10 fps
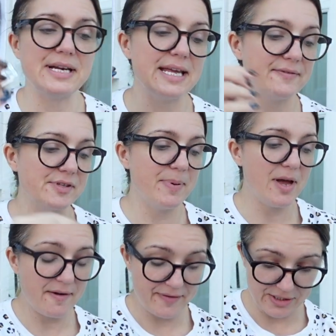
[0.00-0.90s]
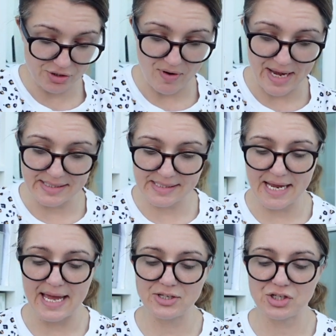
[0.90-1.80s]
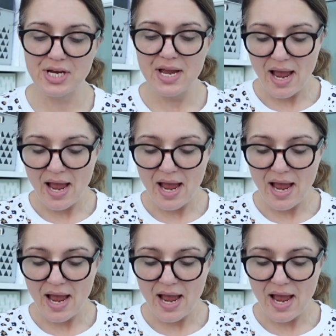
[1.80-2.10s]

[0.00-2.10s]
and it gives a perfectly straight stitch.